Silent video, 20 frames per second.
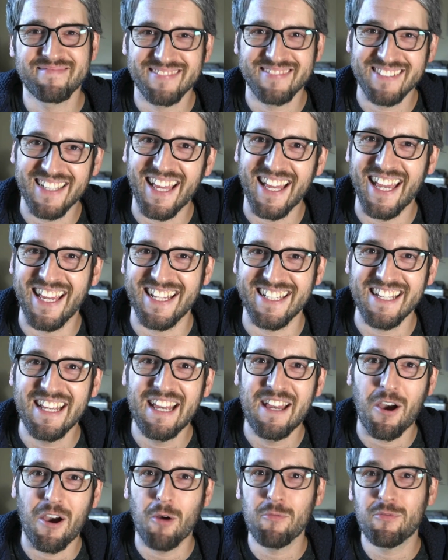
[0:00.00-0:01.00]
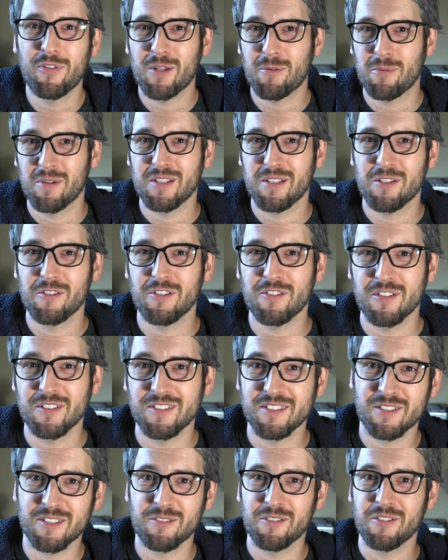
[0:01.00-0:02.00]
And hopefully
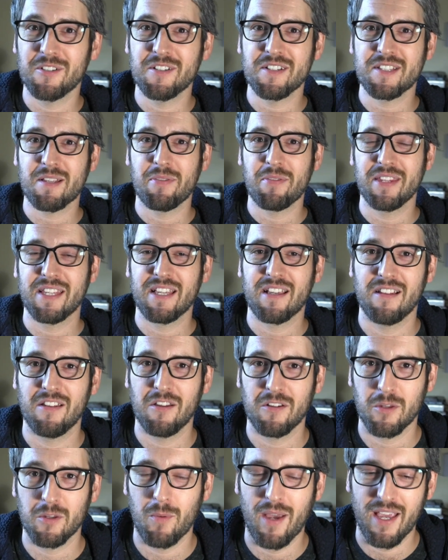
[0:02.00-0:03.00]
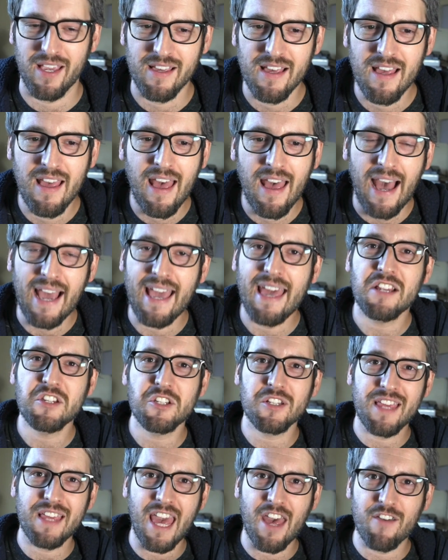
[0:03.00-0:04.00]
you'll learn something along the way. I
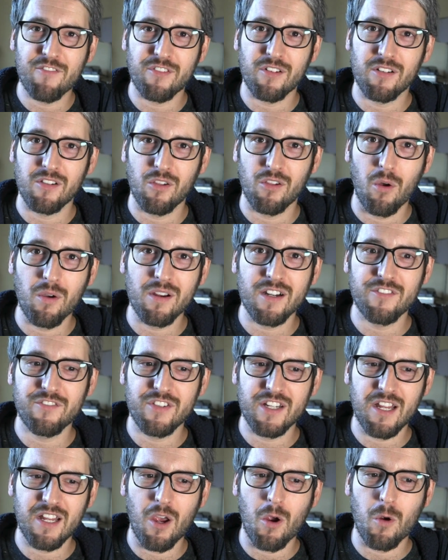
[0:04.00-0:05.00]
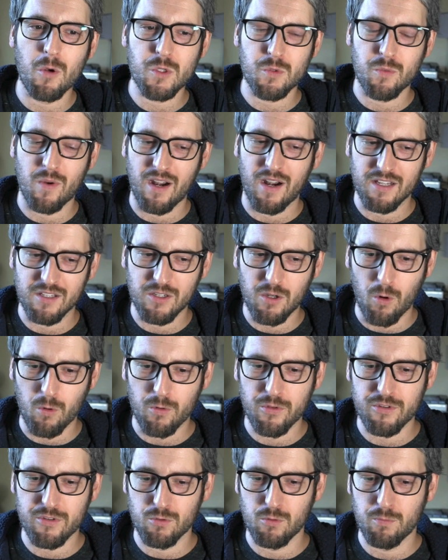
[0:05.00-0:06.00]
actually have longer videos where I go
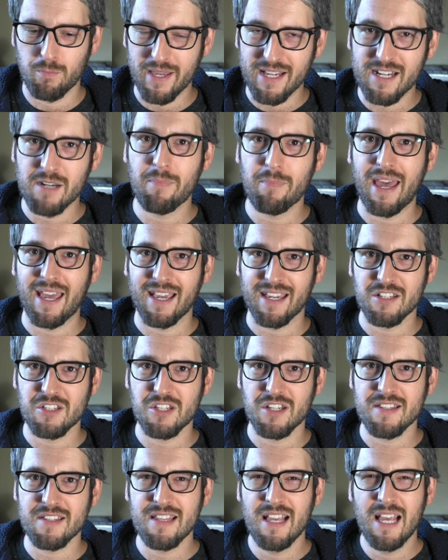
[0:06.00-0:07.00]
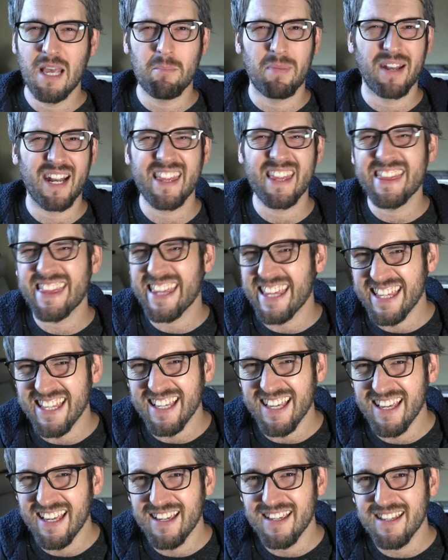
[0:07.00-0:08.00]
through bigger packages, but I think
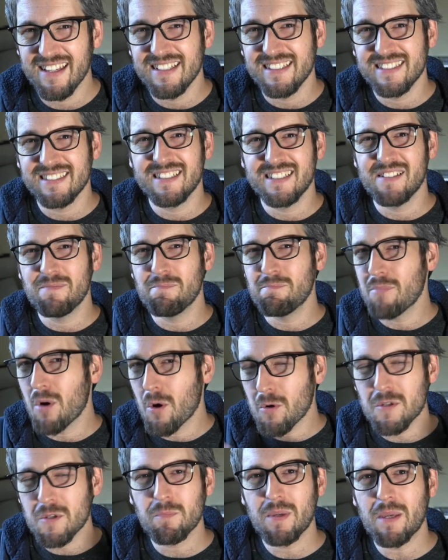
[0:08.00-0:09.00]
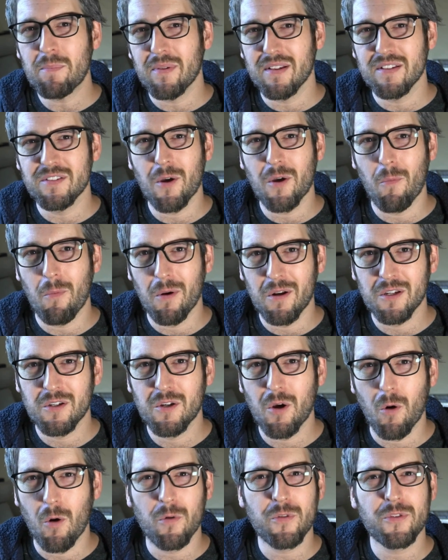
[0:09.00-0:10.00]
most people don't want to
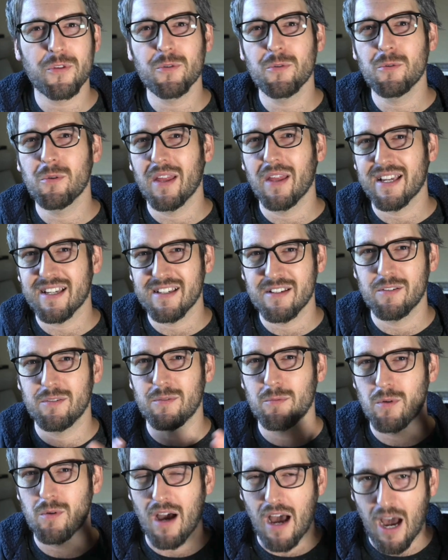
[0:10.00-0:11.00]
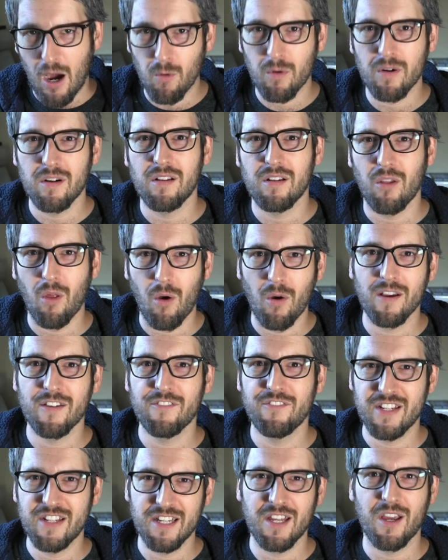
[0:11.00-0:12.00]
go through like a hour-long
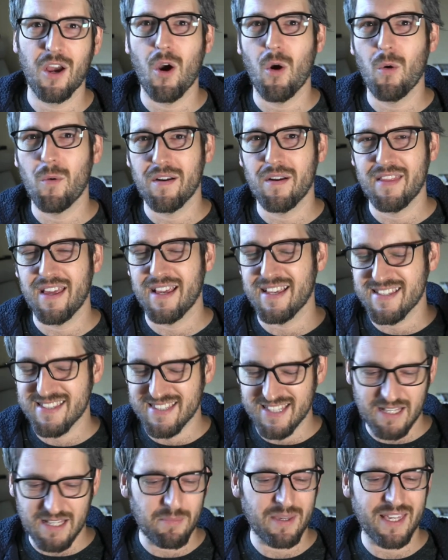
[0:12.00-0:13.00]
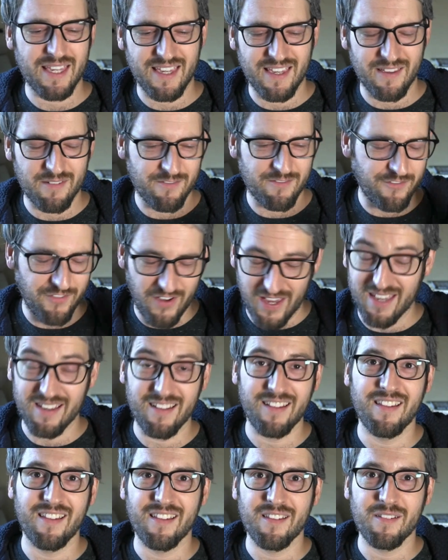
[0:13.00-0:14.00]
video where they see me
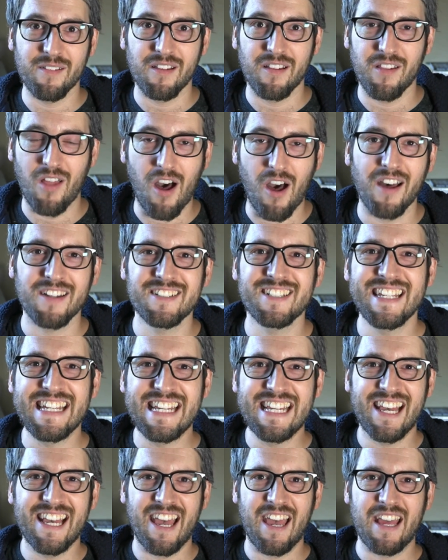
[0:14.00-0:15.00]
fail a lot, and